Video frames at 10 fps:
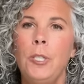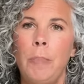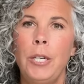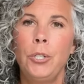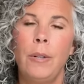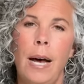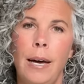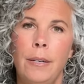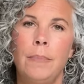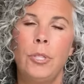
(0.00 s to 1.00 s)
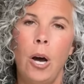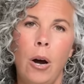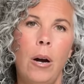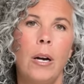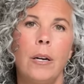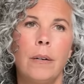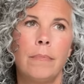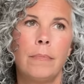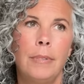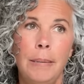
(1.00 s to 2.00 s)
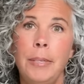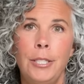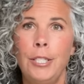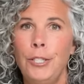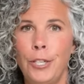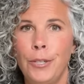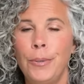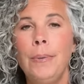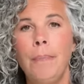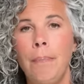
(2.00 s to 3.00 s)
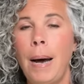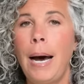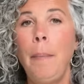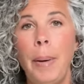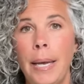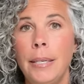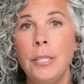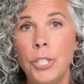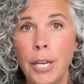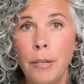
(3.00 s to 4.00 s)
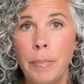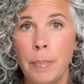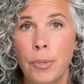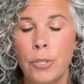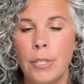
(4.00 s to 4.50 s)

special items are limited to my paying channel members.